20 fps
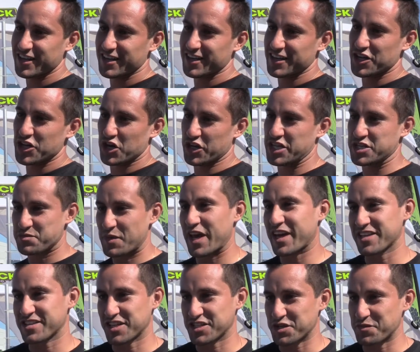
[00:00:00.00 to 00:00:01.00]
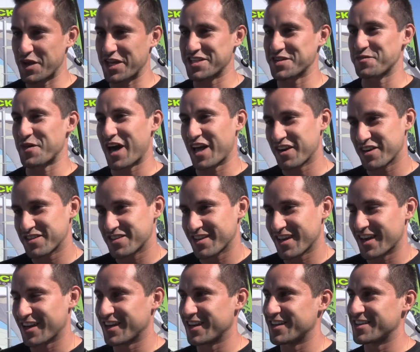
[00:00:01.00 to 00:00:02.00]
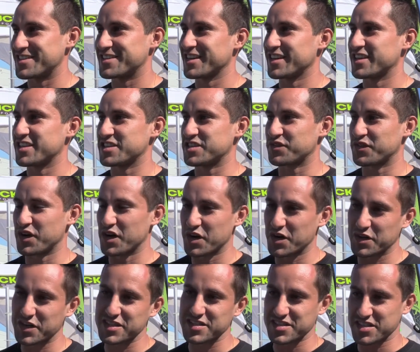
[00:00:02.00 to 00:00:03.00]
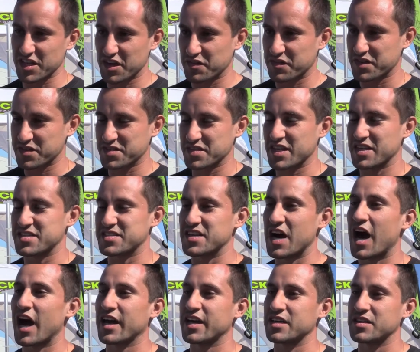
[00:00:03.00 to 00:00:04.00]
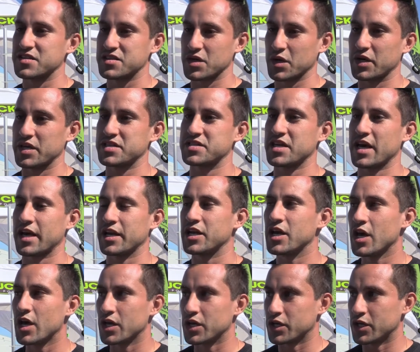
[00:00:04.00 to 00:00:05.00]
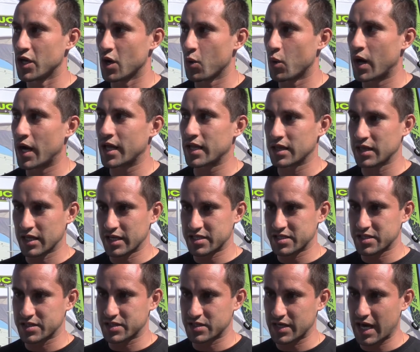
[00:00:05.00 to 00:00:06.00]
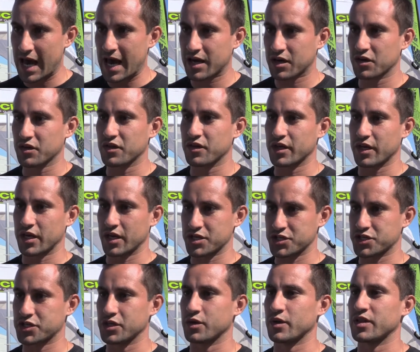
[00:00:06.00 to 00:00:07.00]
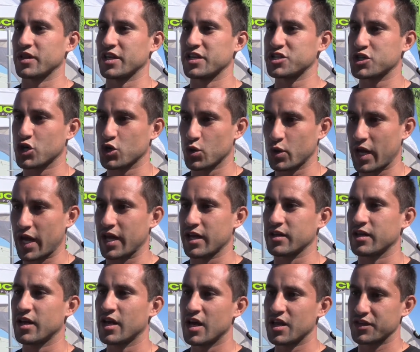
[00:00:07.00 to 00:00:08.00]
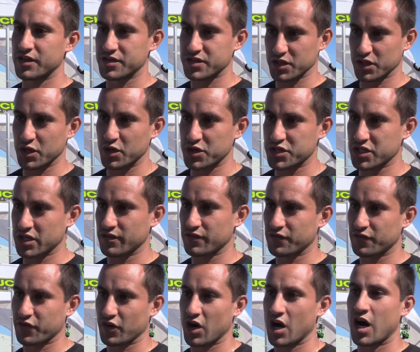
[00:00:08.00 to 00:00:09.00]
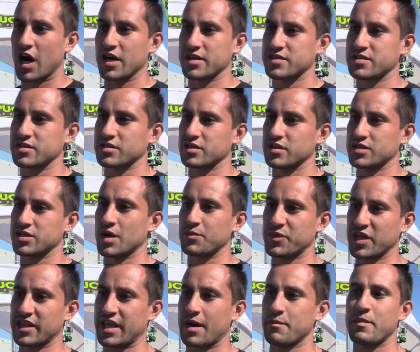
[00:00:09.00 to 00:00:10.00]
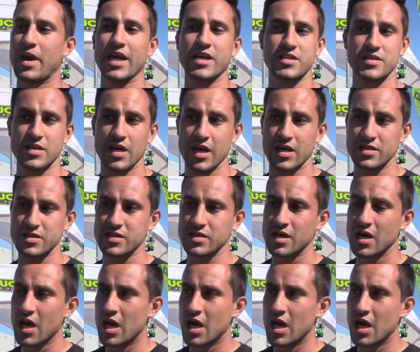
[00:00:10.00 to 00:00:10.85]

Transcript: you know, he's making such amazing batteries, yet his his phone and stuff is is dying. So he said, you know what? Let's tackle the issue and let's create the solution for us. Something that makes sense